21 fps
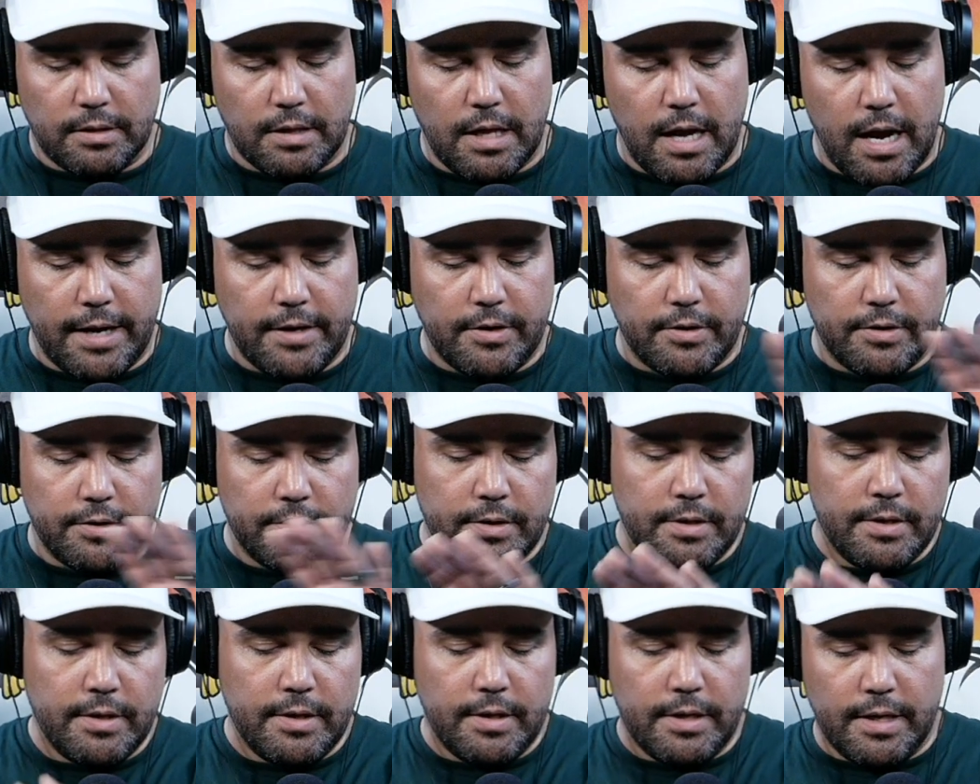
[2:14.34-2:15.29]
liner
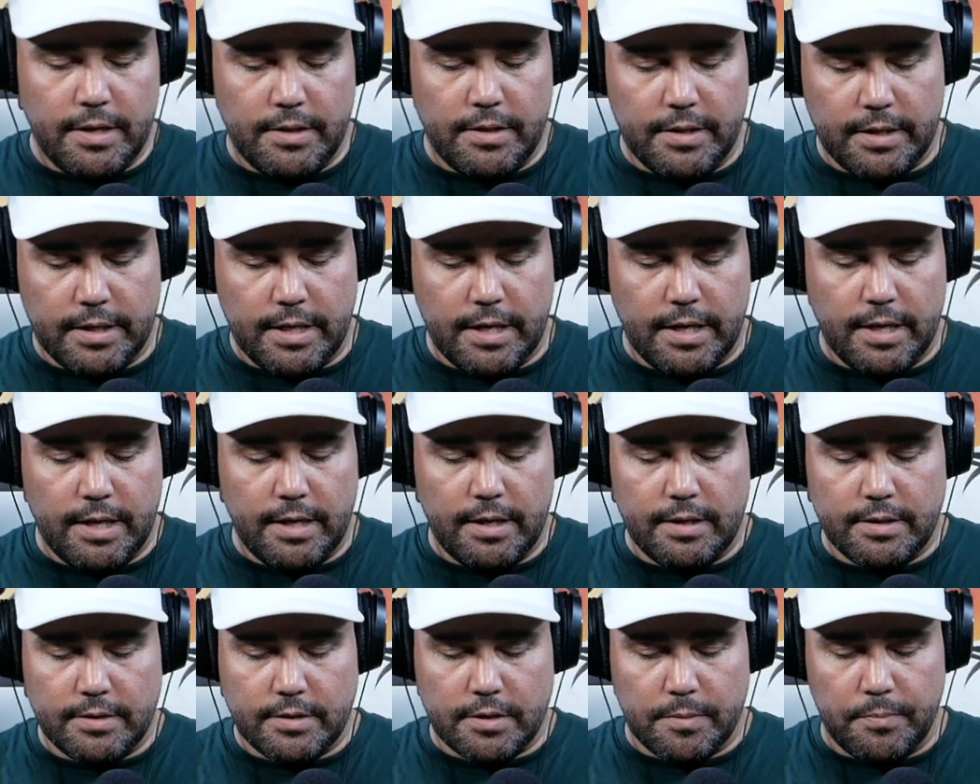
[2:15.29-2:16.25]
in the gi
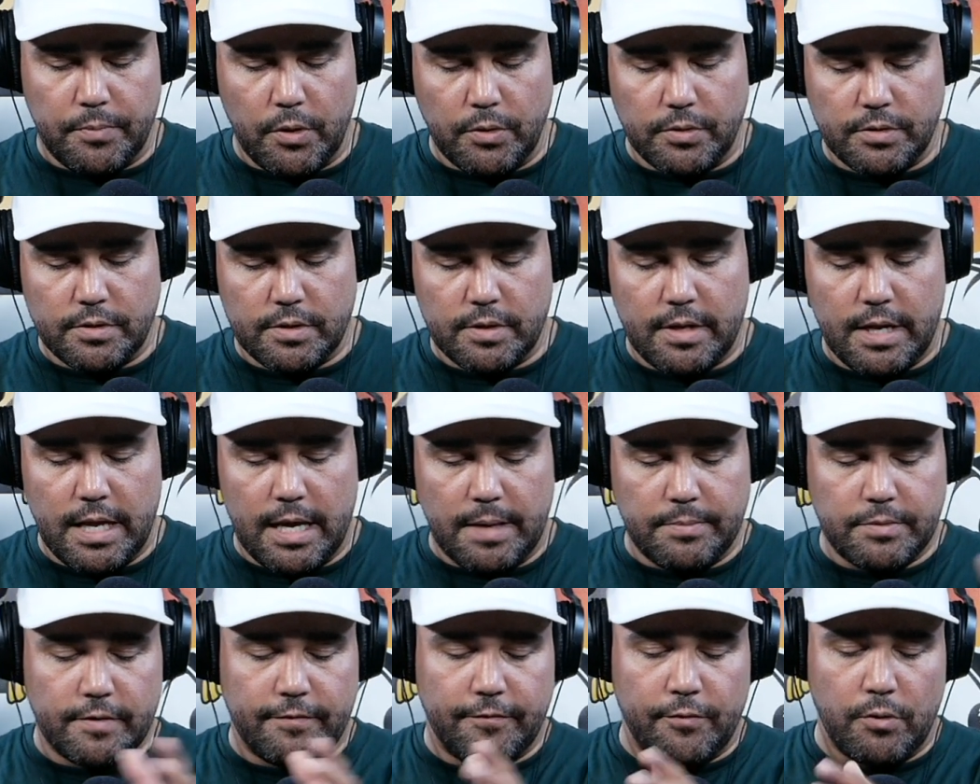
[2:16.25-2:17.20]
is composed of the
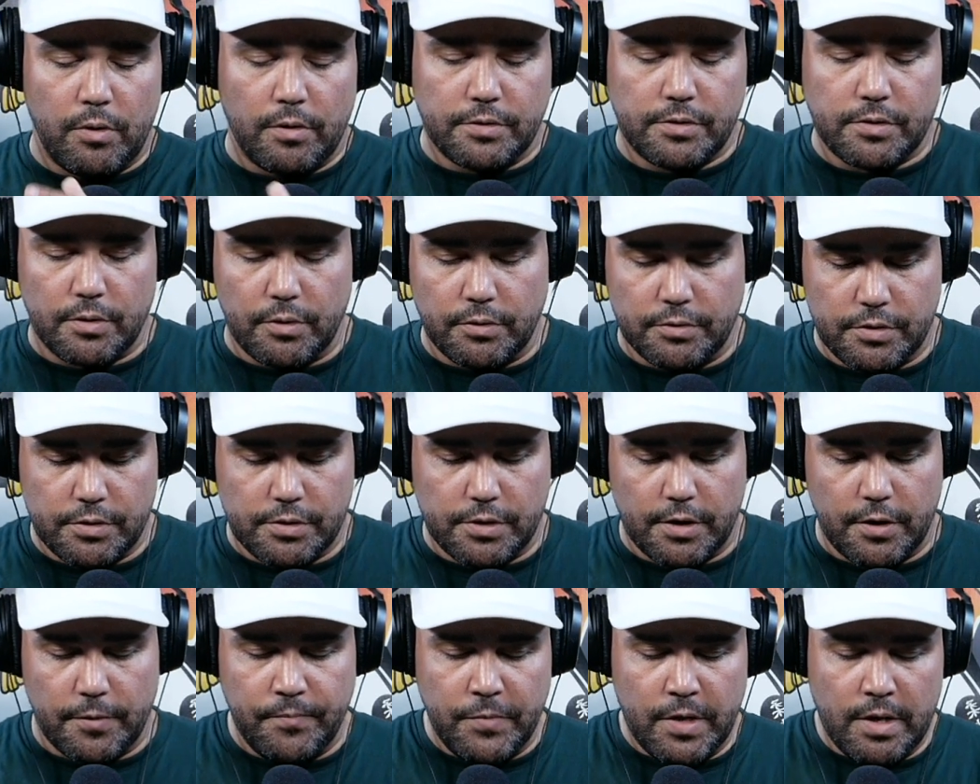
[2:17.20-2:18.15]
names of fallen soldiers.
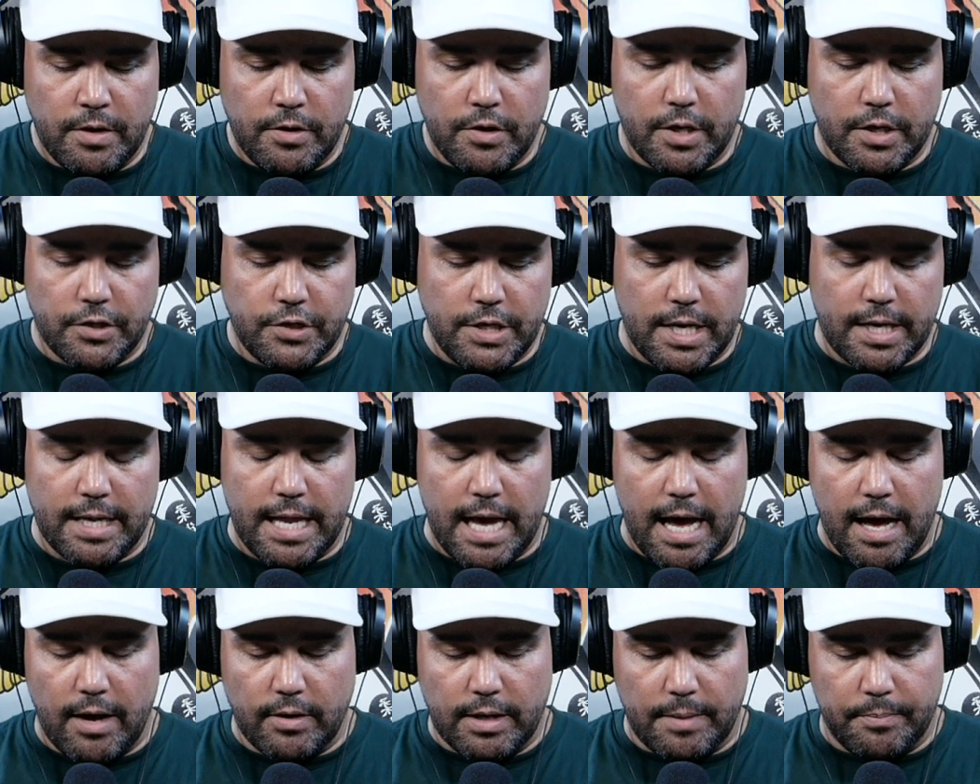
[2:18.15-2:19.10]
So you can check it
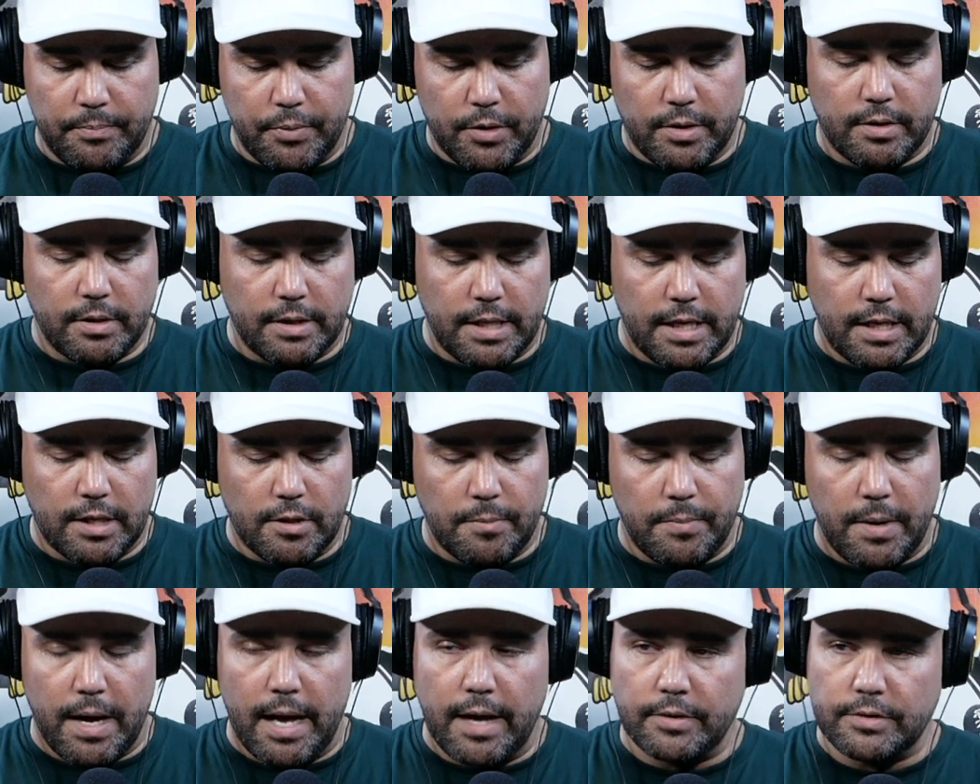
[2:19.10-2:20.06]
out. I'm putting the link in the
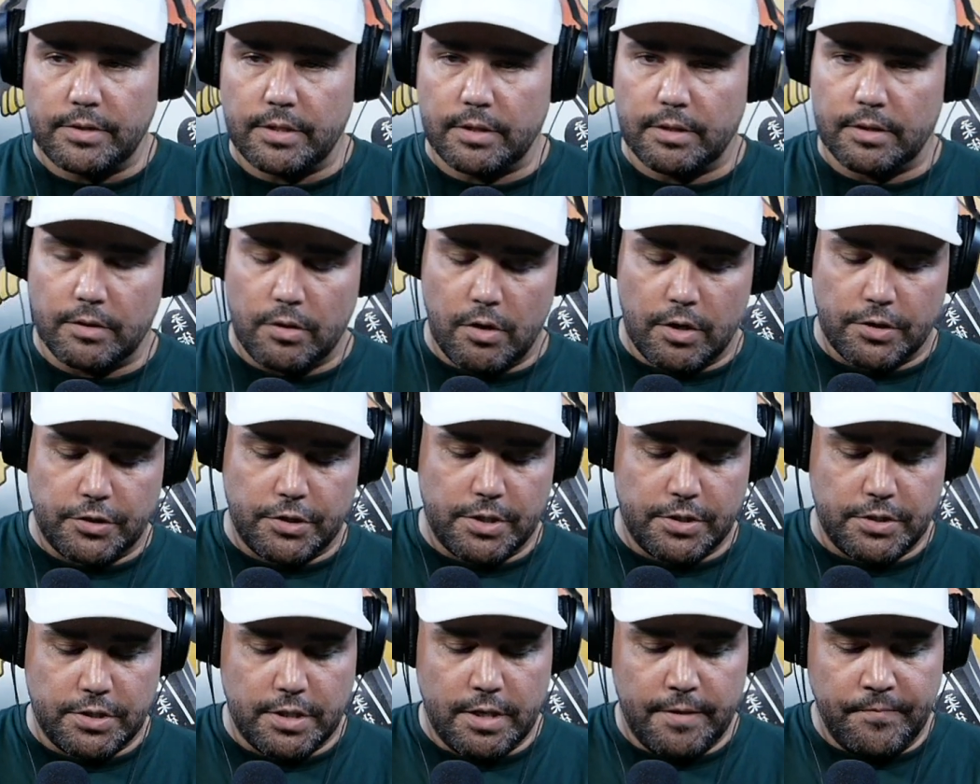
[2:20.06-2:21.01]
bio till it
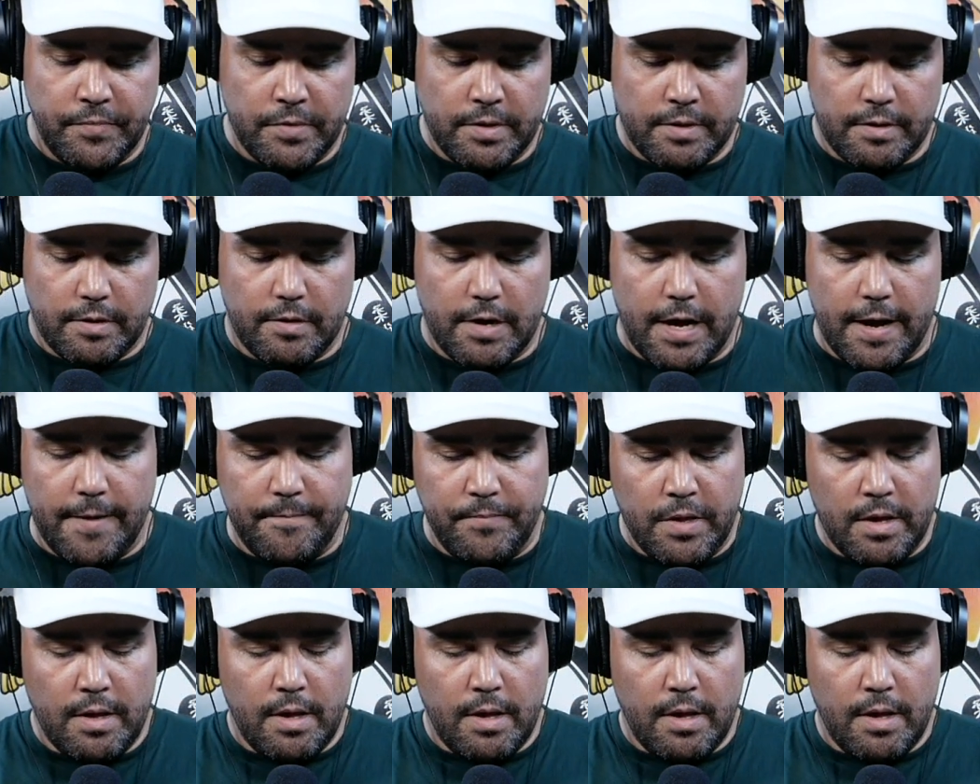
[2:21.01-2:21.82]
launches. All right.